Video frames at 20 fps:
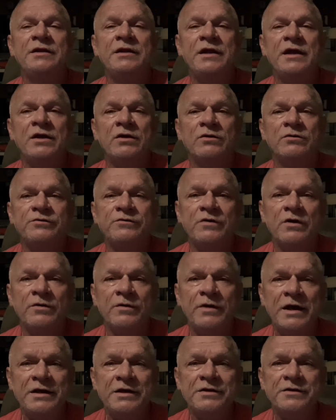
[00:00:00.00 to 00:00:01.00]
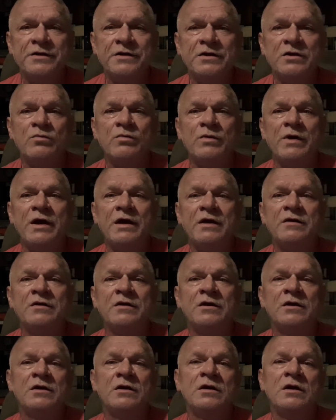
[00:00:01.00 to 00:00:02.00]
they don't throw anything away,
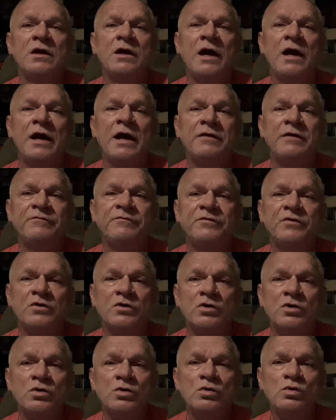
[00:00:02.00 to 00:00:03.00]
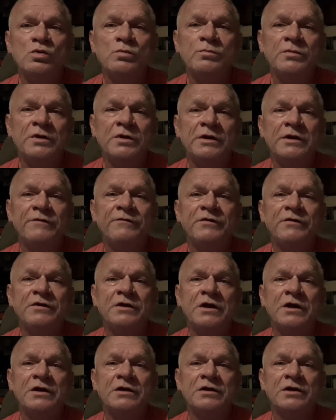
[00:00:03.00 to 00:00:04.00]
and for whom
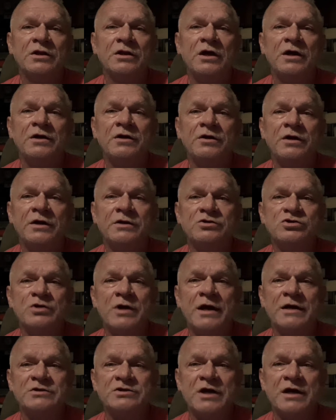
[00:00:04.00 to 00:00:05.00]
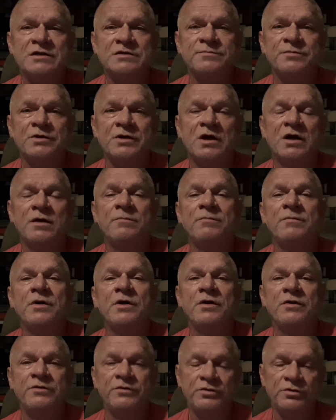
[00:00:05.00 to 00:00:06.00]
living in clutter and trash has become
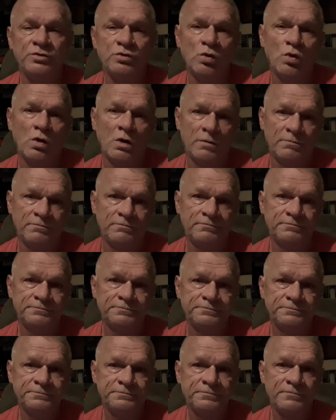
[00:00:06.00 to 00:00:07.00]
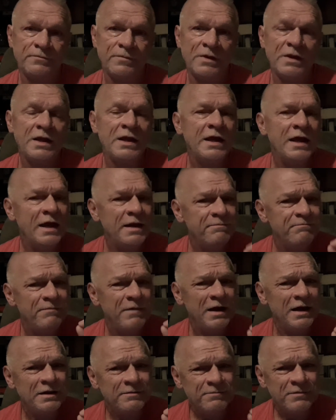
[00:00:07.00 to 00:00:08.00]
the norm. It
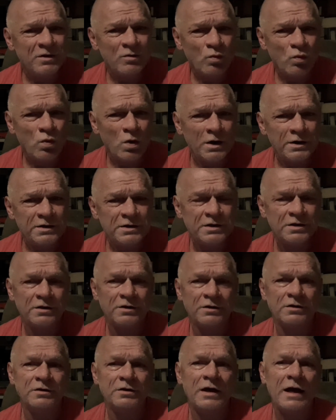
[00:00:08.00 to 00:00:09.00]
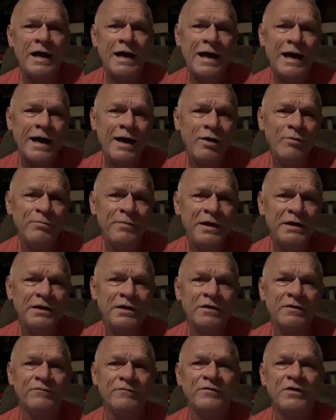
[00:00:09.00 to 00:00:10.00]
made me wonder how
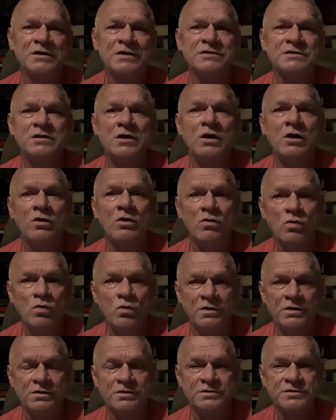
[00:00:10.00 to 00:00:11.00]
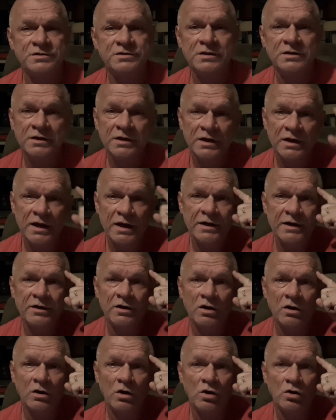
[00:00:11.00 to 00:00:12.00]
many of us are hoarders in
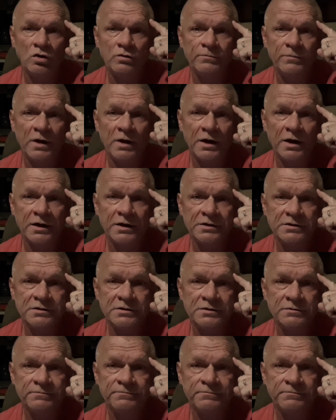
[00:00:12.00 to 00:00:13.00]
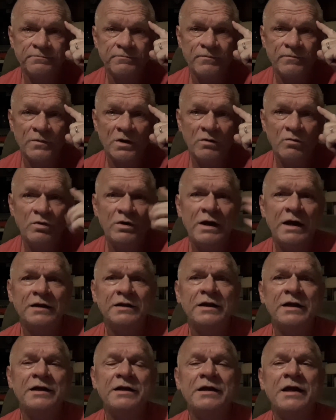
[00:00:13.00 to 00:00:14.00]
our own mind. We're
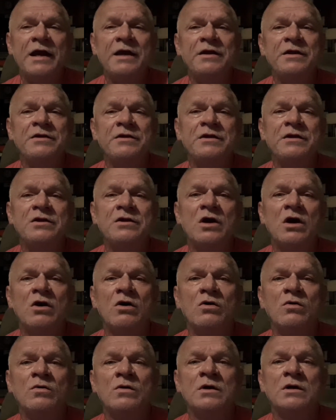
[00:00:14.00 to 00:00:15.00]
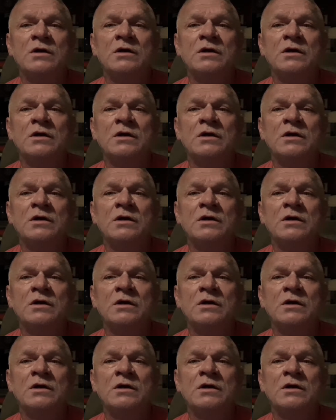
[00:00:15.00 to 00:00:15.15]
not letting anything go.